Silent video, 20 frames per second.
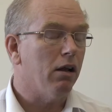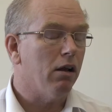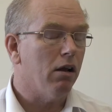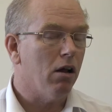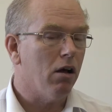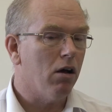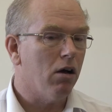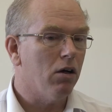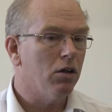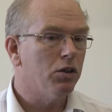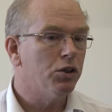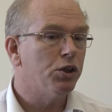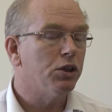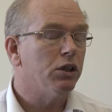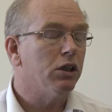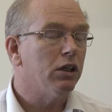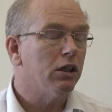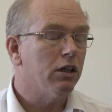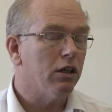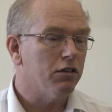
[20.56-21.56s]
large
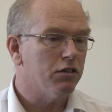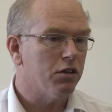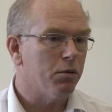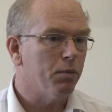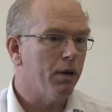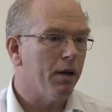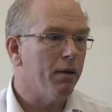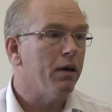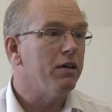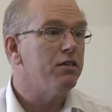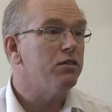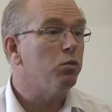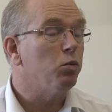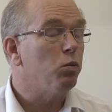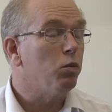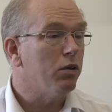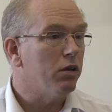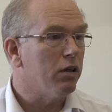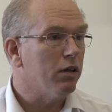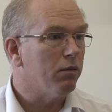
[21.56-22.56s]
customer base
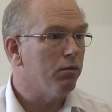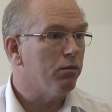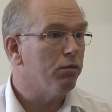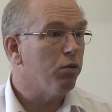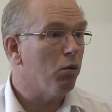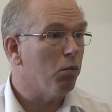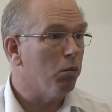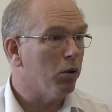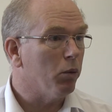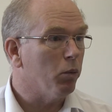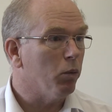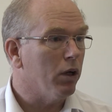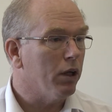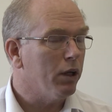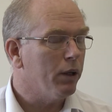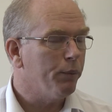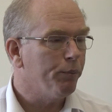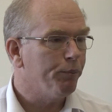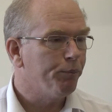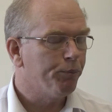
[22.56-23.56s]
within Formula
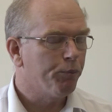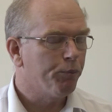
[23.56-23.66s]
One.